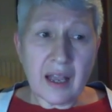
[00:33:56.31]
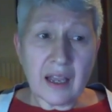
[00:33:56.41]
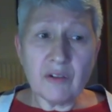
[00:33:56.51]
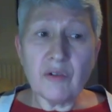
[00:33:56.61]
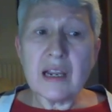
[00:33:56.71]

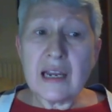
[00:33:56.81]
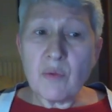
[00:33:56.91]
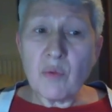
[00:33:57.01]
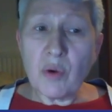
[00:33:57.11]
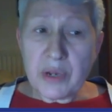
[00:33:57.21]
And
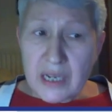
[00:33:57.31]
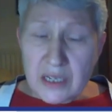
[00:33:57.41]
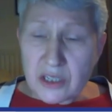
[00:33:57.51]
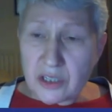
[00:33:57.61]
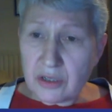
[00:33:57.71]
really what we
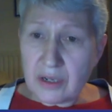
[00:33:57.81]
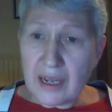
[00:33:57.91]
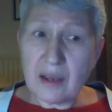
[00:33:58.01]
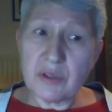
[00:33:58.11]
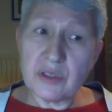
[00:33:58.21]
need to do
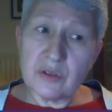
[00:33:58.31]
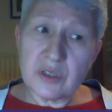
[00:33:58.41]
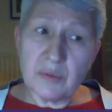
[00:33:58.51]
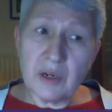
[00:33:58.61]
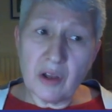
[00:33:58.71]
now is do
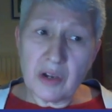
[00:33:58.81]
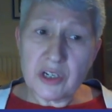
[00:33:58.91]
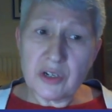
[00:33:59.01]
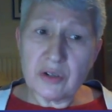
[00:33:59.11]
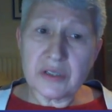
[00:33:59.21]
some
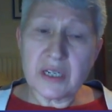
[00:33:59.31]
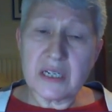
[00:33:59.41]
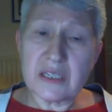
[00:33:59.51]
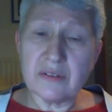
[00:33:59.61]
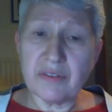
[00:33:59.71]
longitudinal
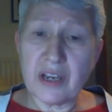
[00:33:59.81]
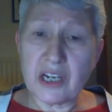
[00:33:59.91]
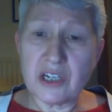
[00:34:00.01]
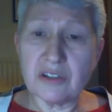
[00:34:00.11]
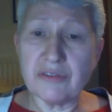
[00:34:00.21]
studies of
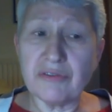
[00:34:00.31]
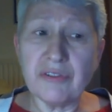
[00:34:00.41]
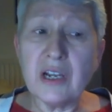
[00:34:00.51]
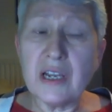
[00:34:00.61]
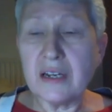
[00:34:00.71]
infection to
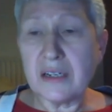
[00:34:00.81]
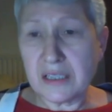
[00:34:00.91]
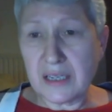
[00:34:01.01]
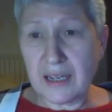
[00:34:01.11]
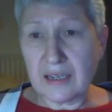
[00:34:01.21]
fully
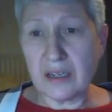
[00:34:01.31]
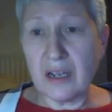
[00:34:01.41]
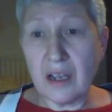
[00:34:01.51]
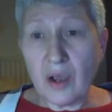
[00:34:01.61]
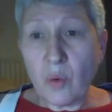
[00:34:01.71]
understand
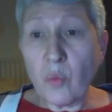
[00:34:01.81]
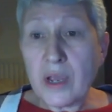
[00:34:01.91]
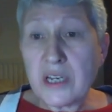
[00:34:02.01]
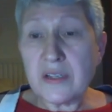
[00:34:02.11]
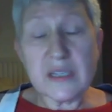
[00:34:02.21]

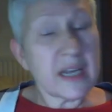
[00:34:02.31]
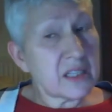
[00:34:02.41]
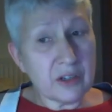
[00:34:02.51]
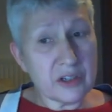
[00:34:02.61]
which of the tests, not